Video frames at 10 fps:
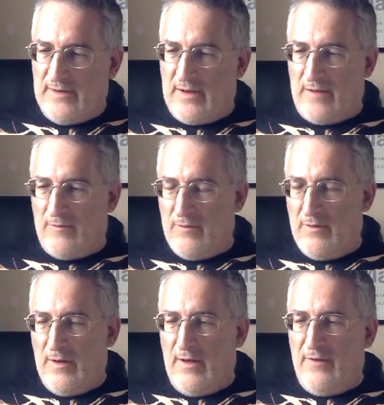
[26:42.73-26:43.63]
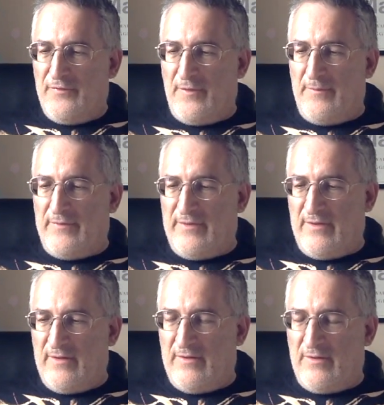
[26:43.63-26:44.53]
you know,
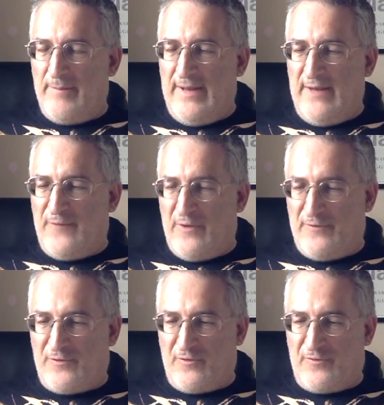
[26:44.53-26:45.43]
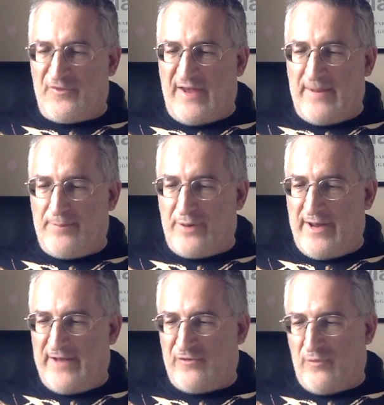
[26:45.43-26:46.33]
the meaningful of sort of saying
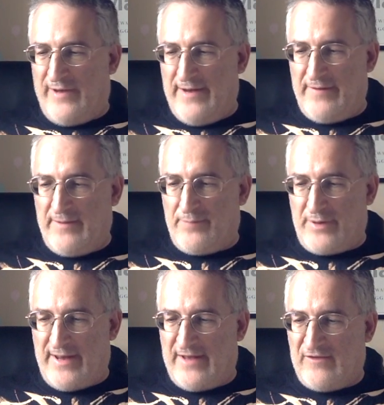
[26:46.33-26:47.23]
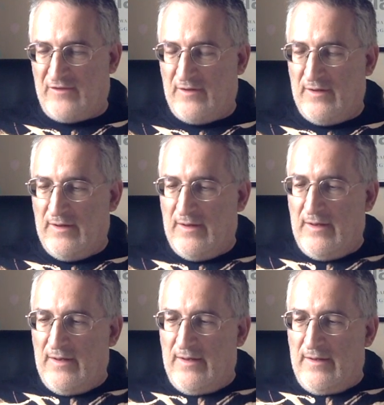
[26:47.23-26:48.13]
prayers or hearing prayers.
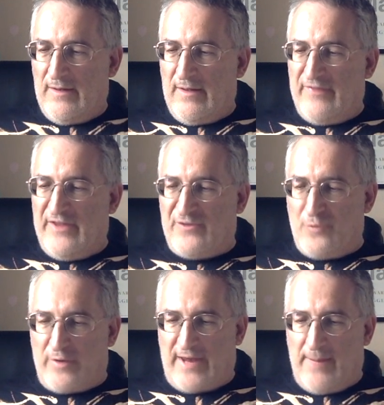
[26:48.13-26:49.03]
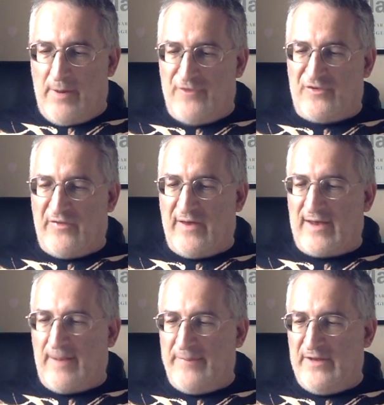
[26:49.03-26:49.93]
This rocking motion that
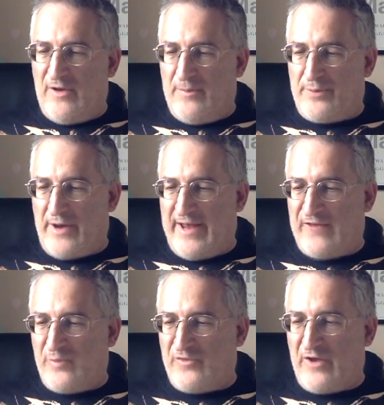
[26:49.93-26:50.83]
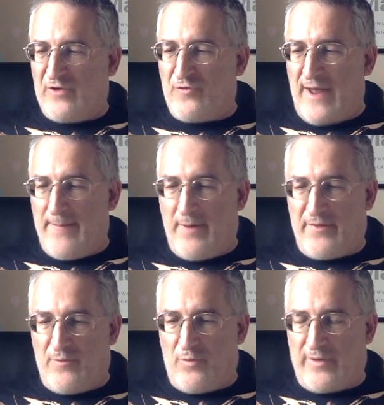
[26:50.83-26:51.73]
accompanied her prayers was her
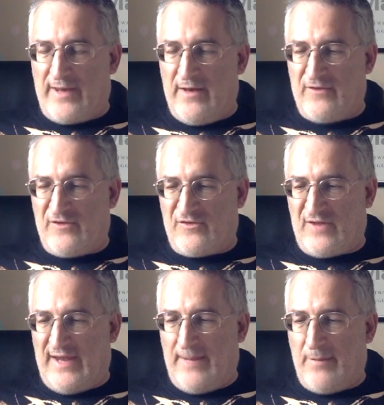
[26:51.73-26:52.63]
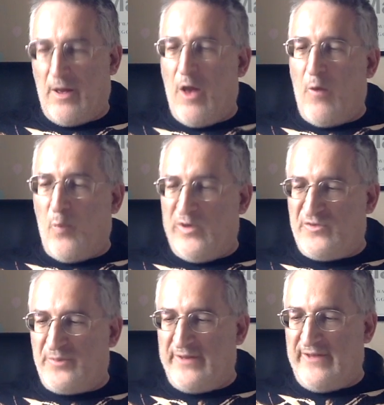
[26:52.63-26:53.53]
grandmother rocking her to sleep,
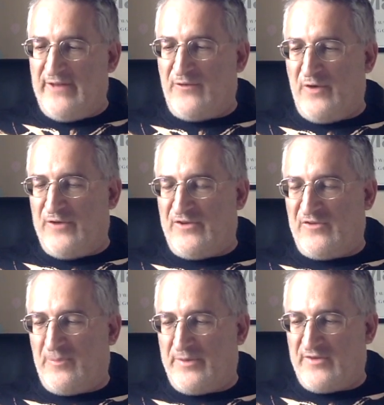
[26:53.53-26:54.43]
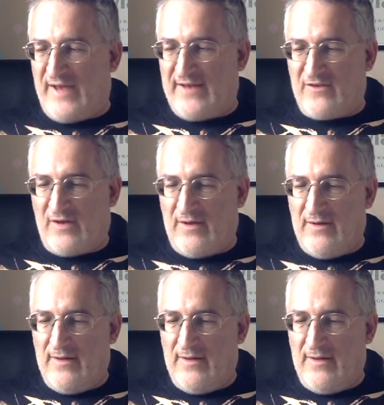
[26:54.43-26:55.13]
whispering these verses to protect her.